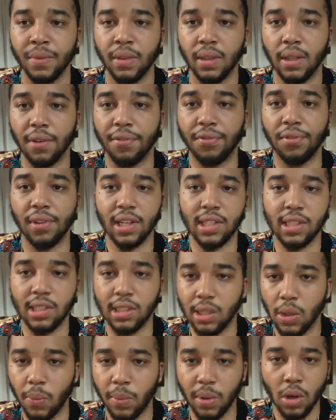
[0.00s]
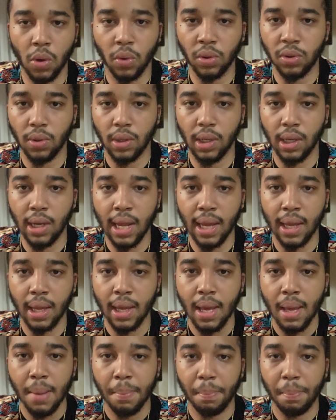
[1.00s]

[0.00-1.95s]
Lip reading: the afflictions that we're going through today.